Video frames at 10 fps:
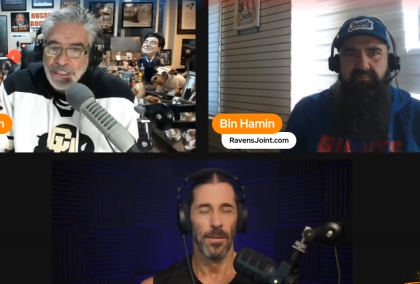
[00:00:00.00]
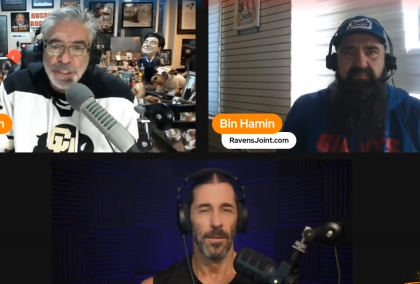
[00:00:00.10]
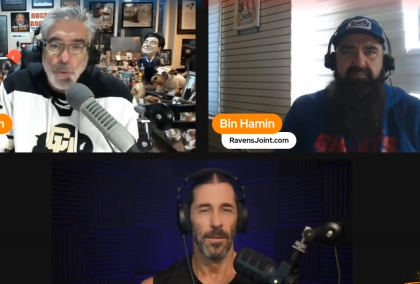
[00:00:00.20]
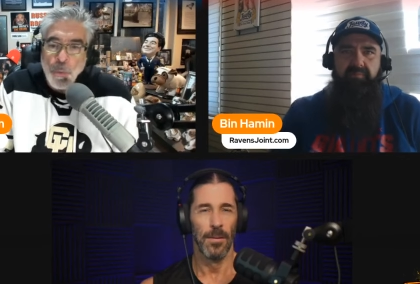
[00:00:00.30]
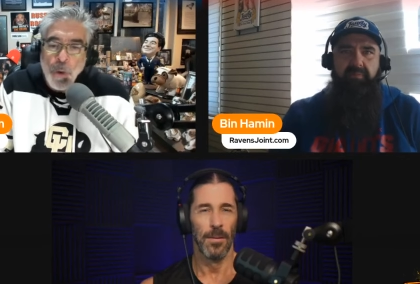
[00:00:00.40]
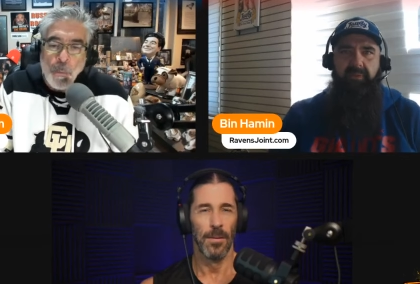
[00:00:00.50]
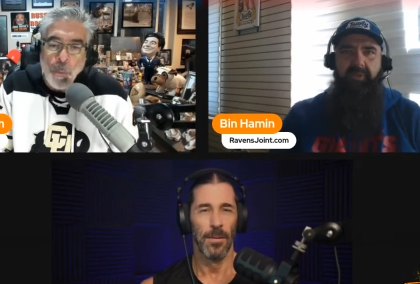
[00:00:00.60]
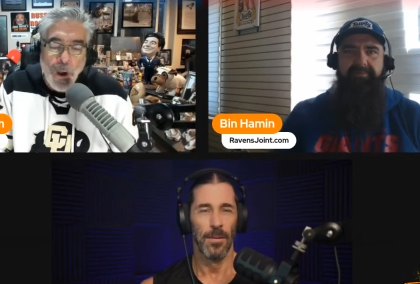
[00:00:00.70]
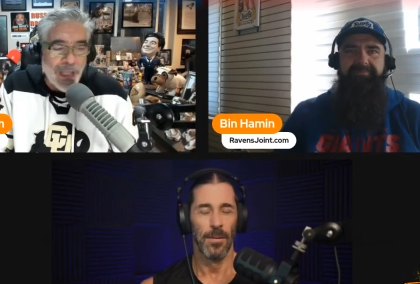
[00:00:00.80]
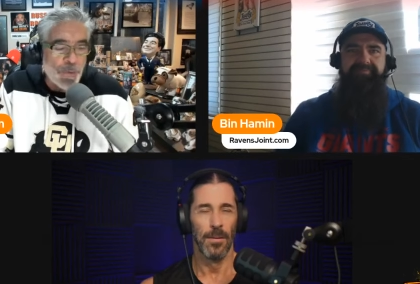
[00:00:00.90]
Speaker 1: So wh-
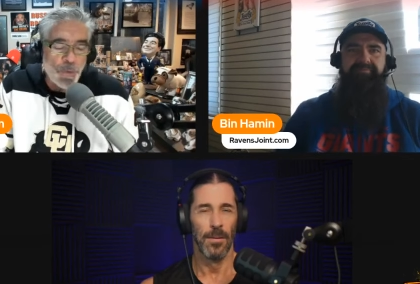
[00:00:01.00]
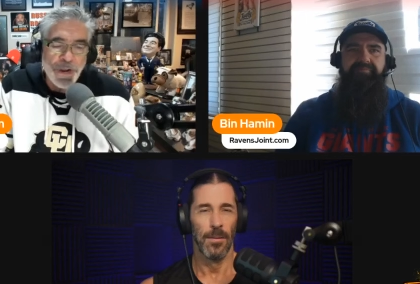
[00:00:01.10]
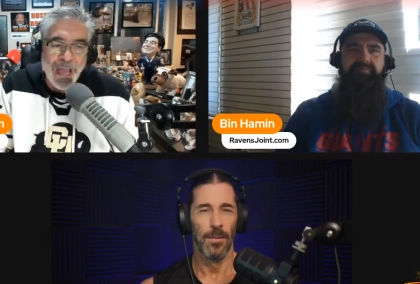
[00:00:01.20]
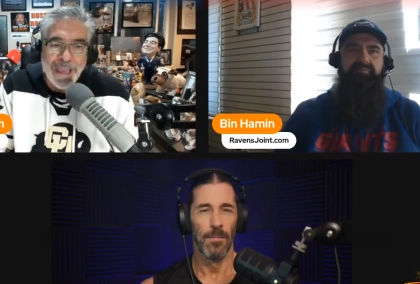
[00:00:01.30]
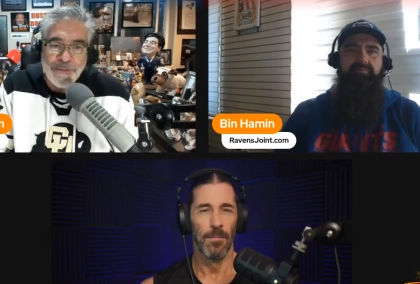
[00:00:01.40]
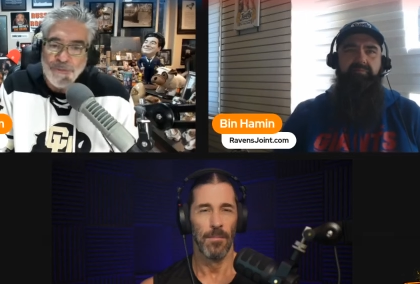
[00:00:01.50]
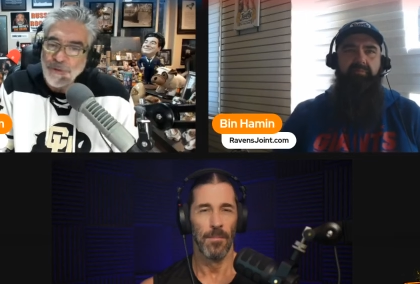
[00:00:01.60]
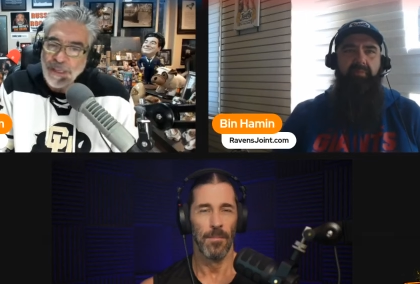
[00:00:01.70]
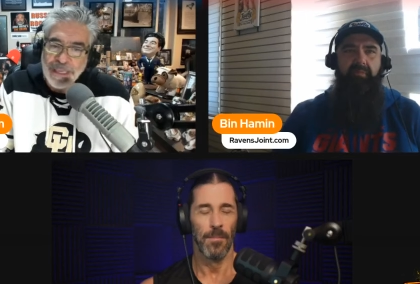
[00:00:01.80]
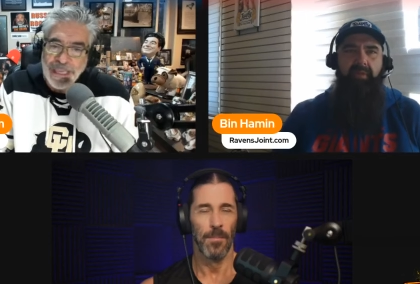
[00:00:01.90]
why would I
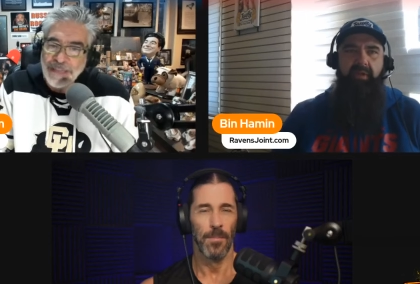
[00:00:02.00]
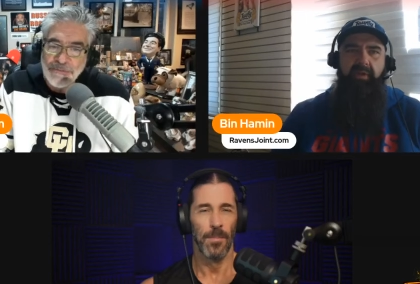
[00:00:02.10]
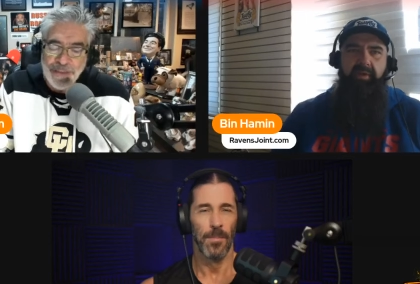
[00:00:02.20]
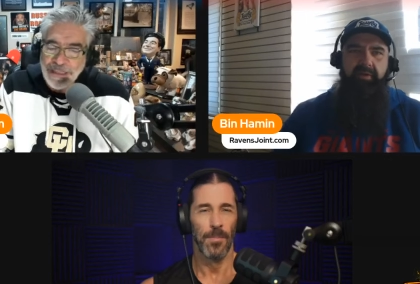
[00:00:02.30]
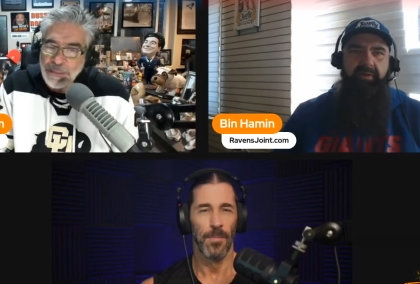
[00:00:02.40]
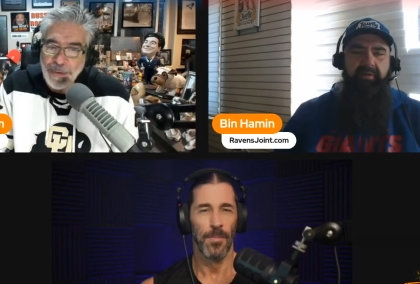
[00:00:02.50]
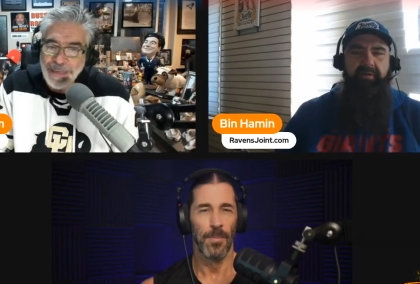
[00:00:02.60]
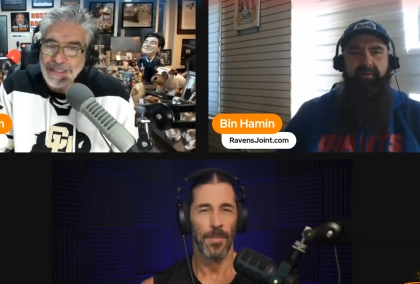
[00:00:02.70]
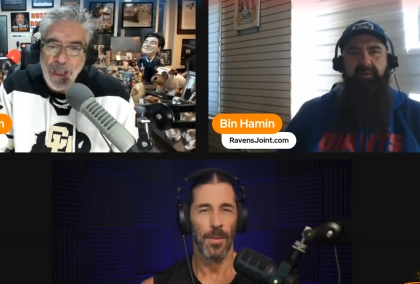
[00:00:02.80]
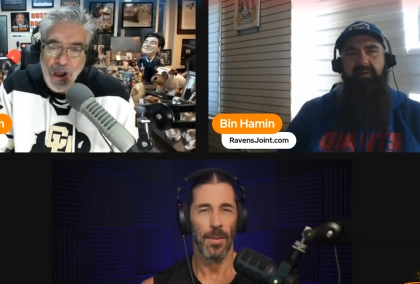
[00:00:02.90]
freaking invest
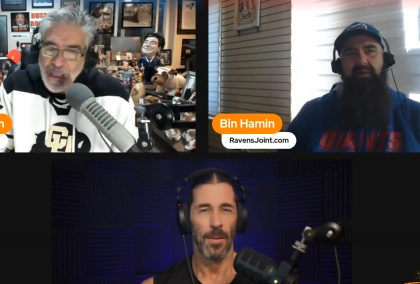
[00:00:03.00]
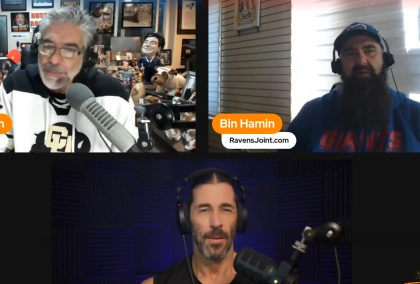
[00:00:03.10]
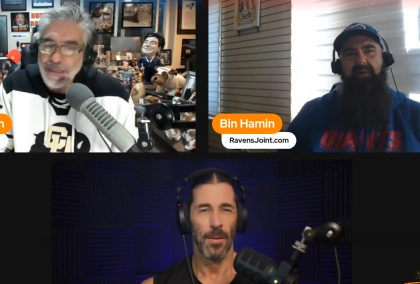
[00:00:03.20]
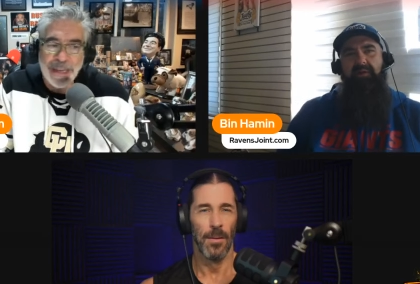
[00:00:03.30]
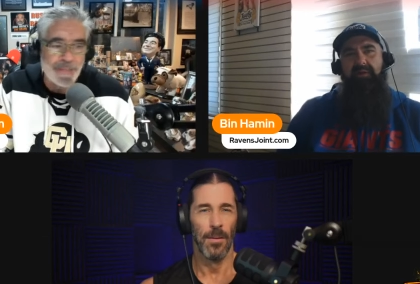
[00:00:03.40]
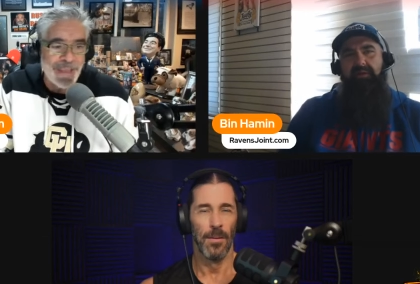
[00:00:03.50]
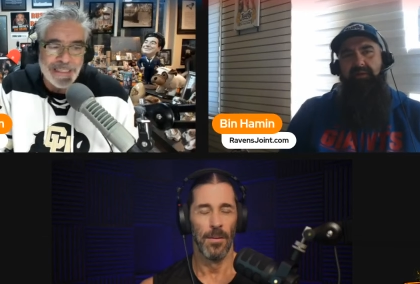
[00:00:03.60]
my time in it?